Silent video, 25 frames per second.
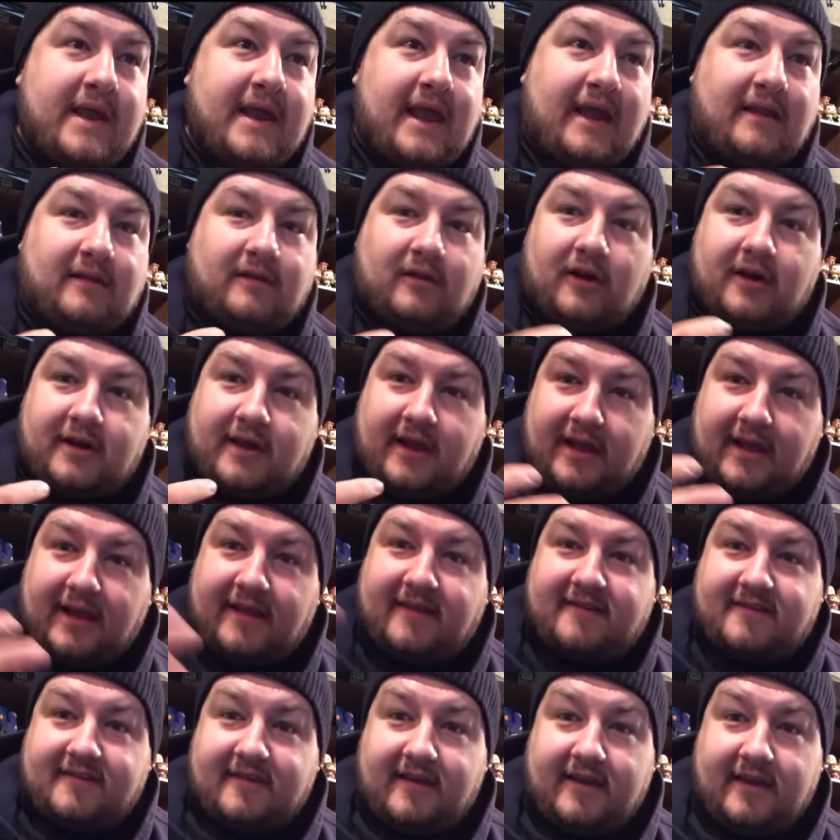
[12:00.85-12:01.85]
and looking
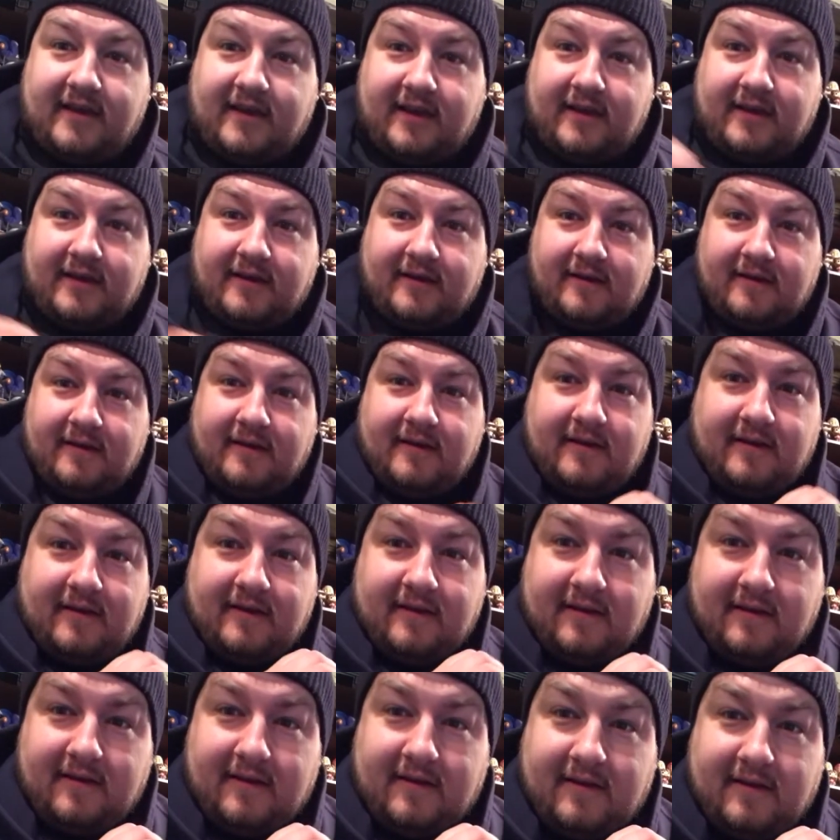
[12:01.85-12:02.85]
and seeing,
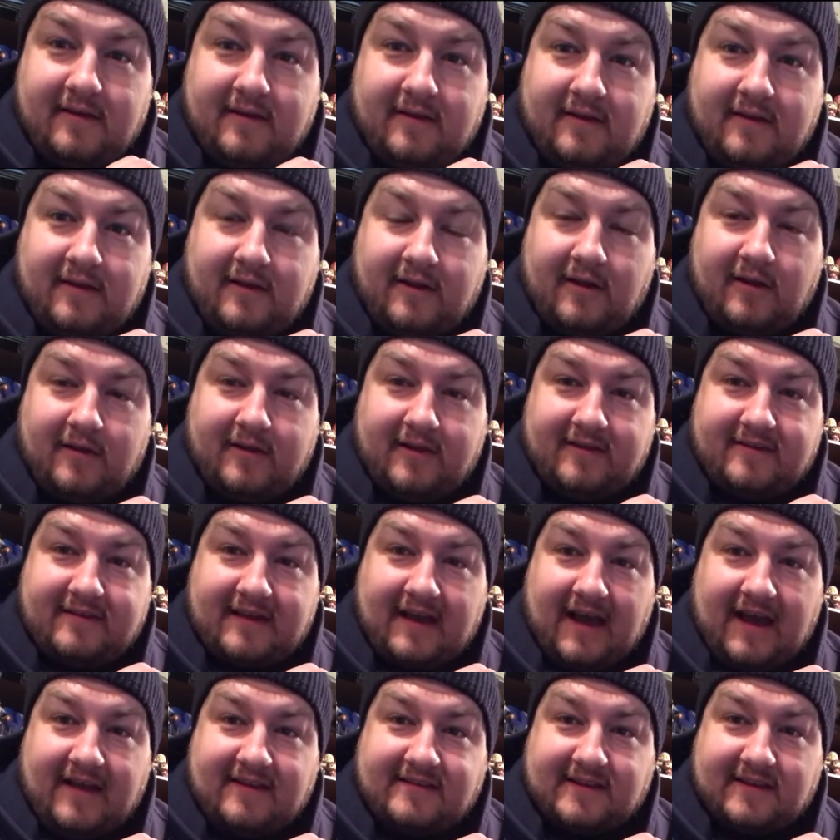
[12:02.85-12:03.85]
you know, these
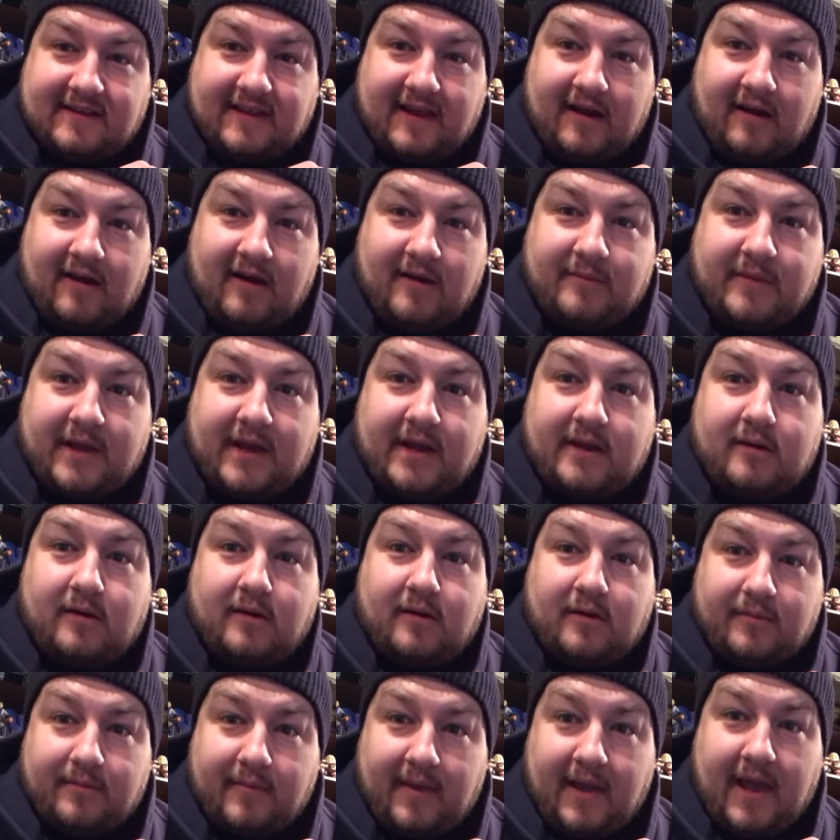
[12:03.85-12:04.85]
guys in there, and I'm like,
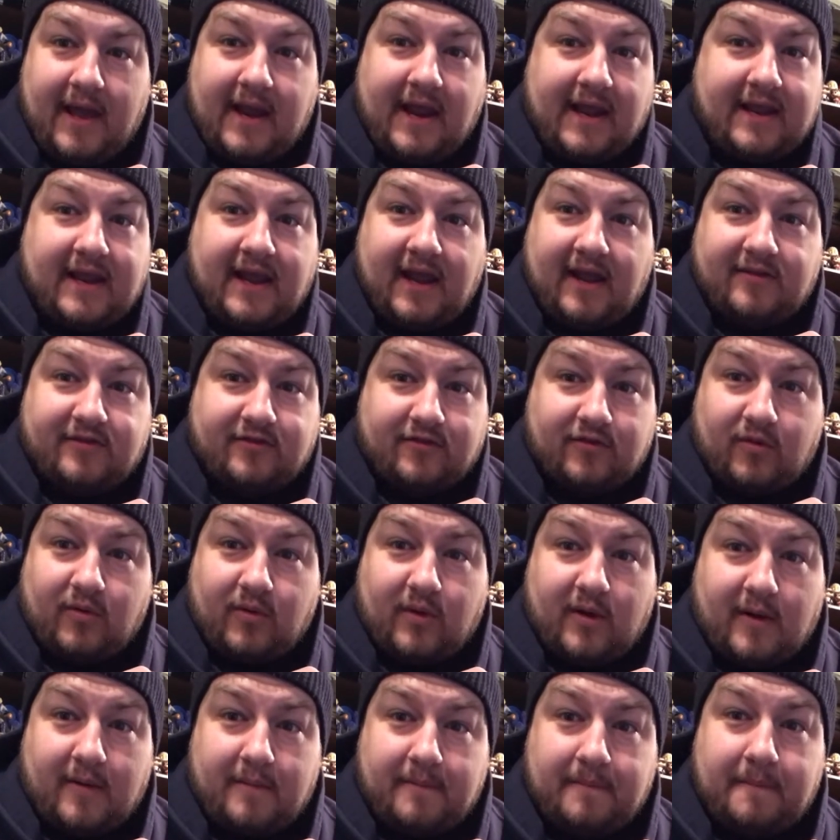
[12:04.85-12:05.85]
oh man, I can't screw
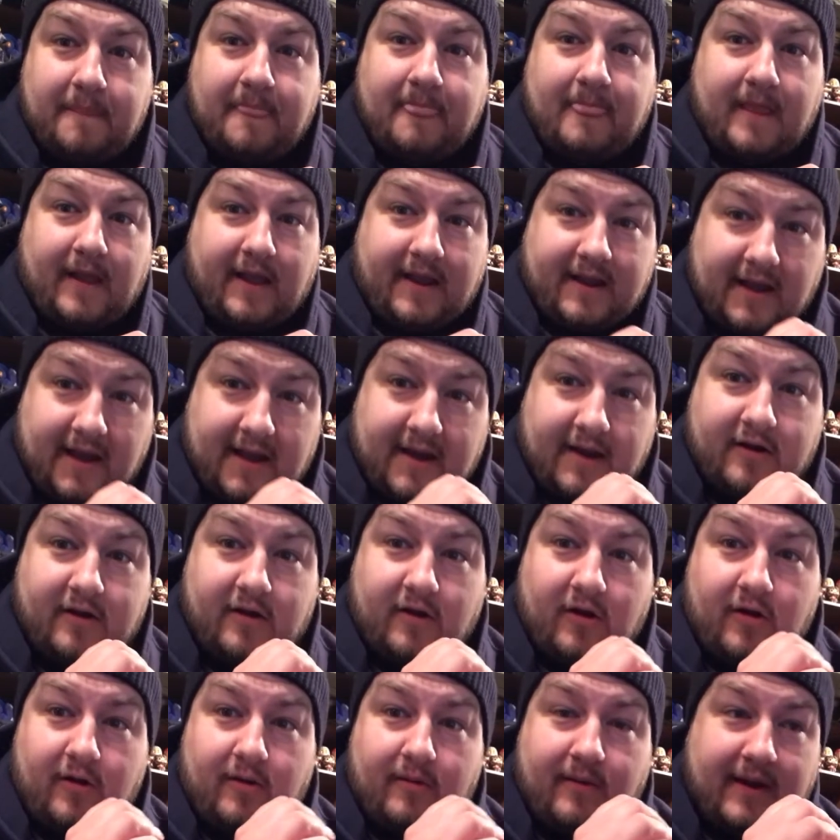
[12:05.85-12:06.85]
up. I gotta
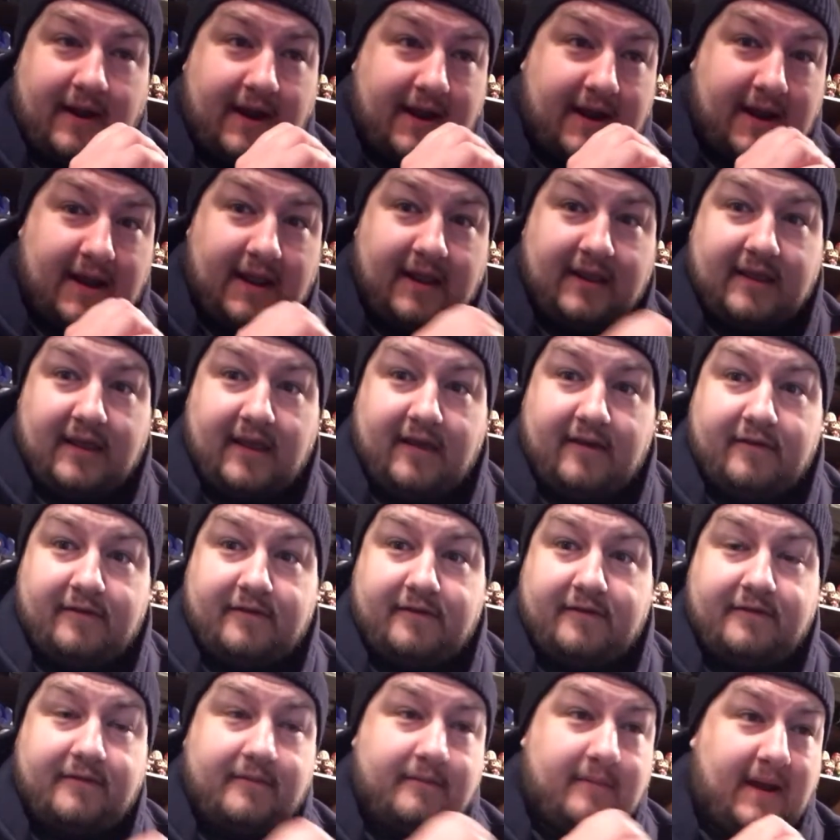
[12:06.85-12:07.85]
go and I gotta
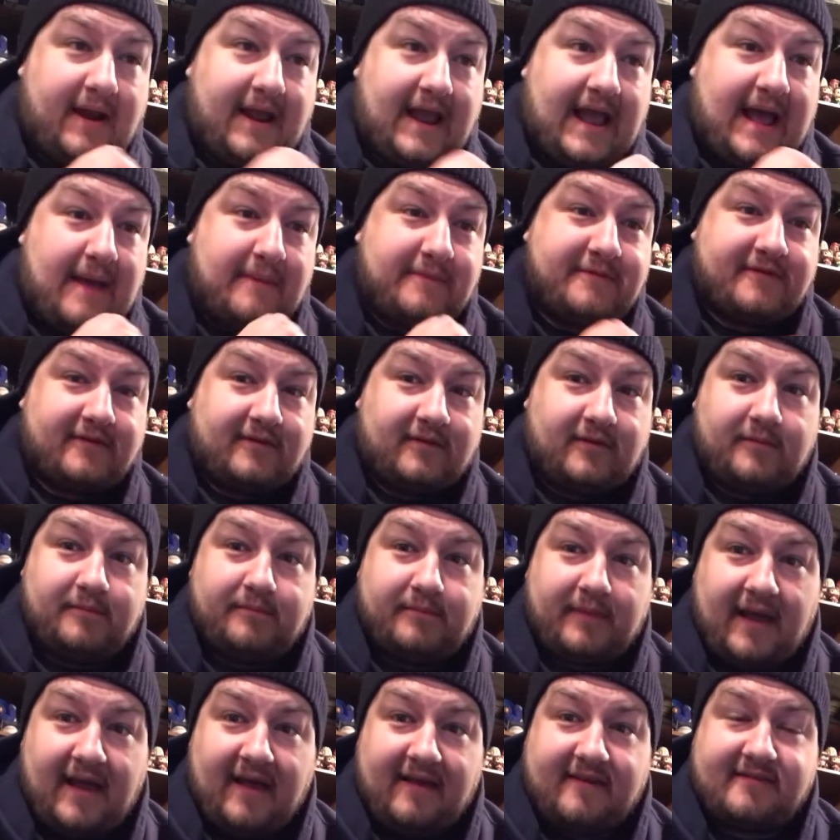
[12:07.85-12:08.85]
give my absolute
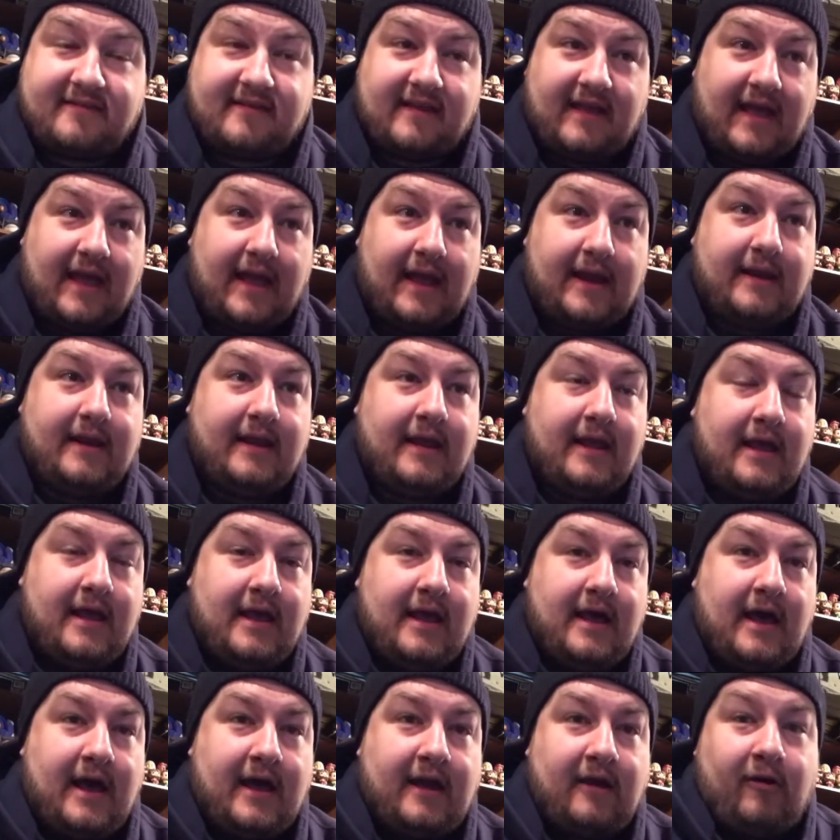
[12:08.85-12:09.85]
best. And
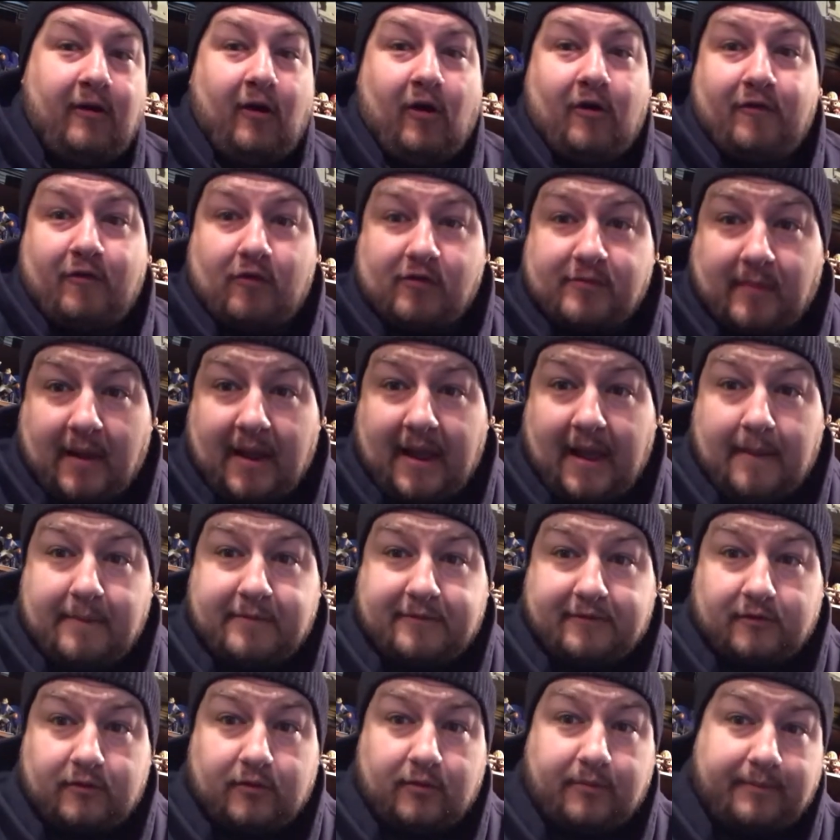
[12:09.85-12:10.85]
I don't know if it was my
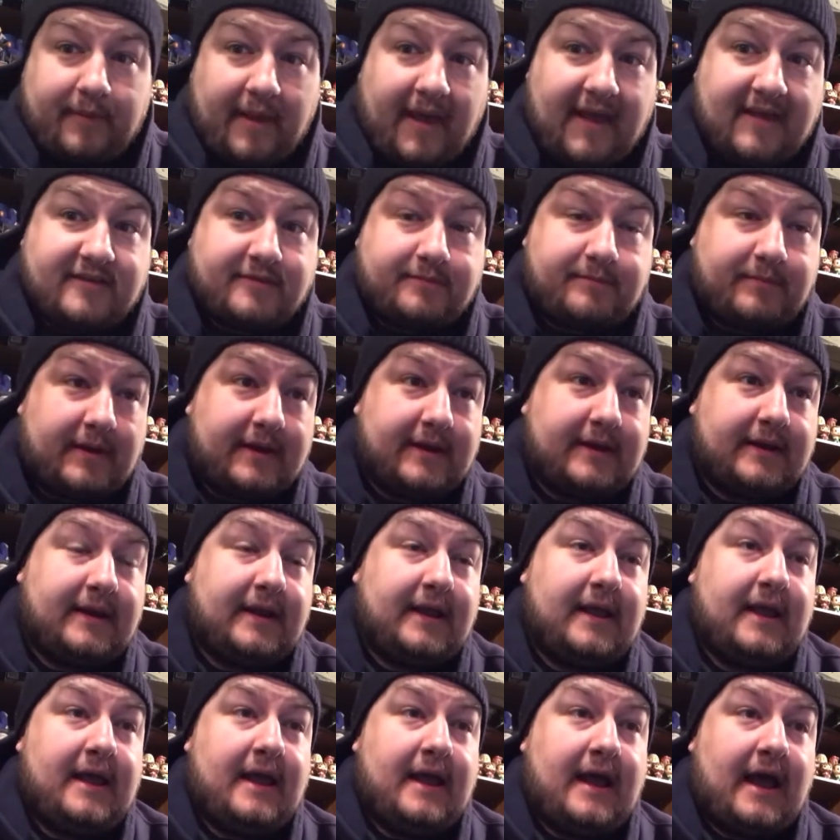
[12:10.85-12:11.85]
absolute best, but
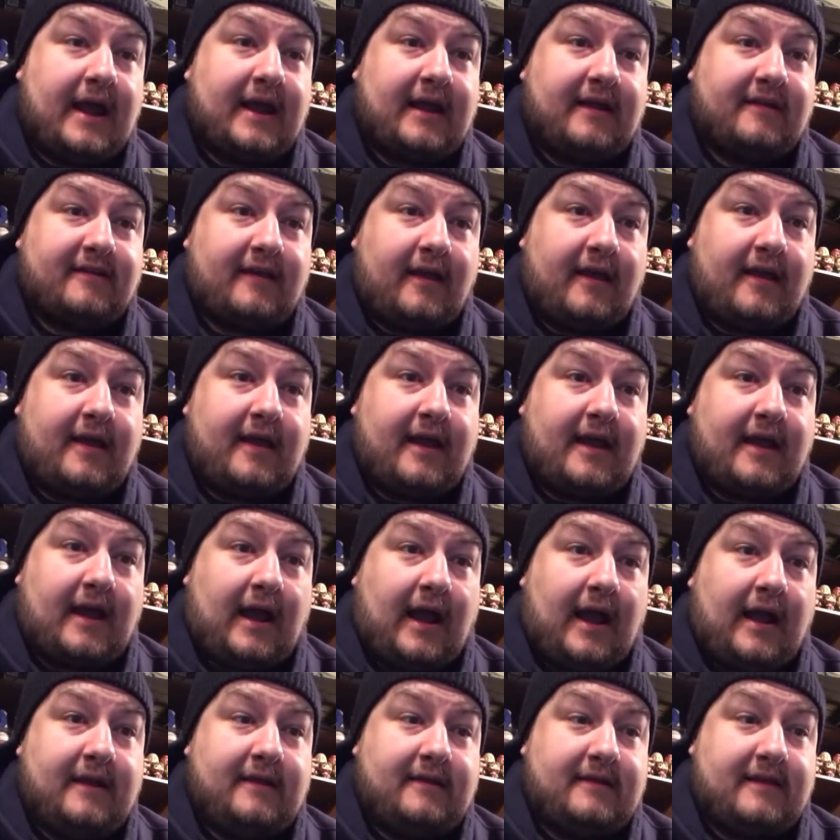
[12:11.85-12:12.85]
I can tell you,
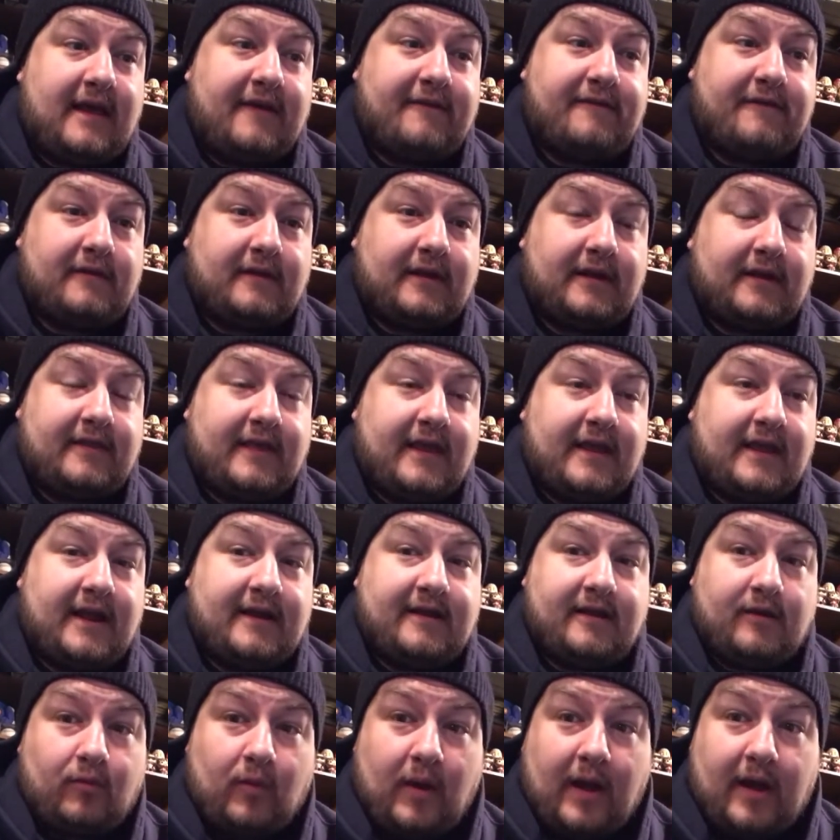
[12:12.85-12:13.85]
I definitely think I
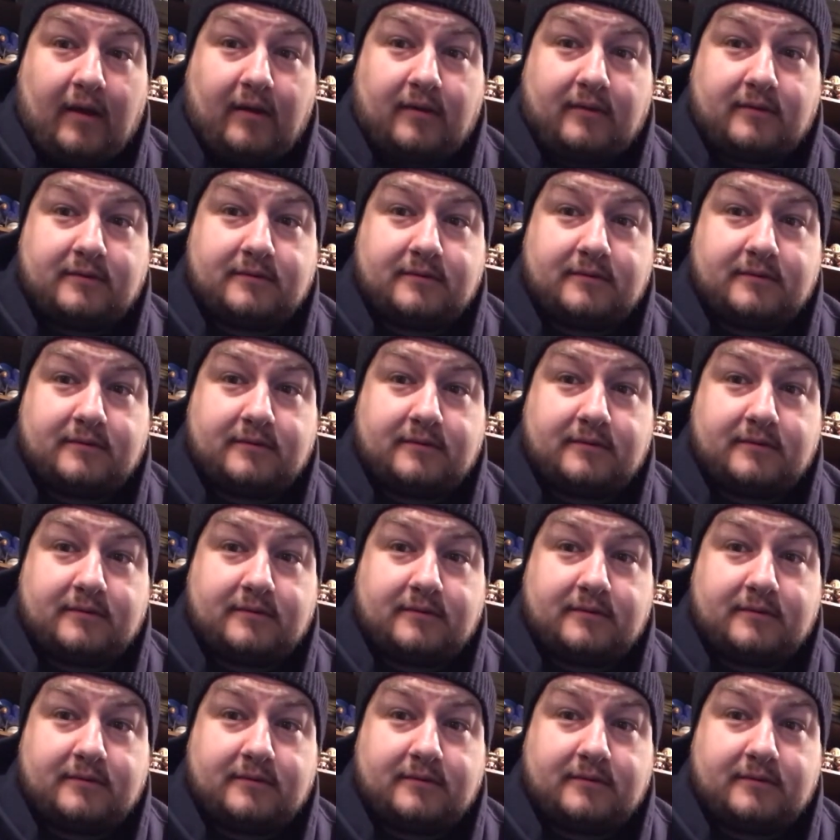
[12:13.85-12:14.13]
did well.